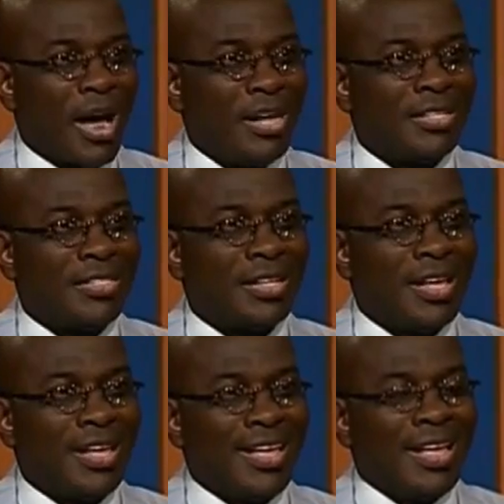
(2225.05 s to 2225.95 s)

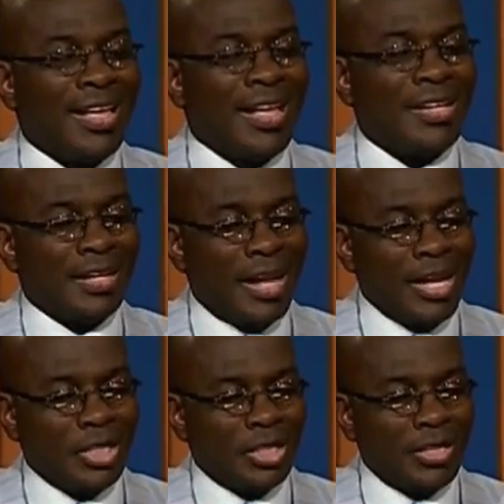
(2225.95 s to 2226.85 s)
Righteous
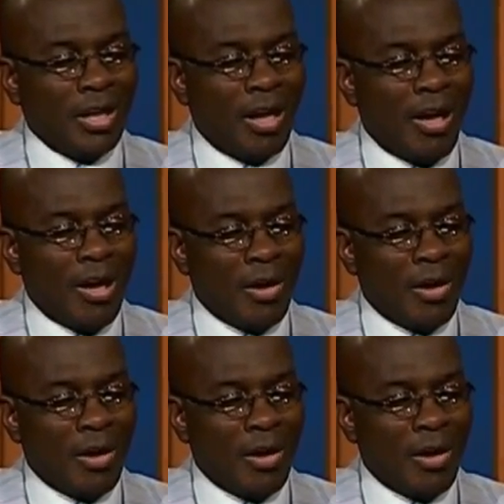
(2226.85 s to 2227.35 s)
Indignation.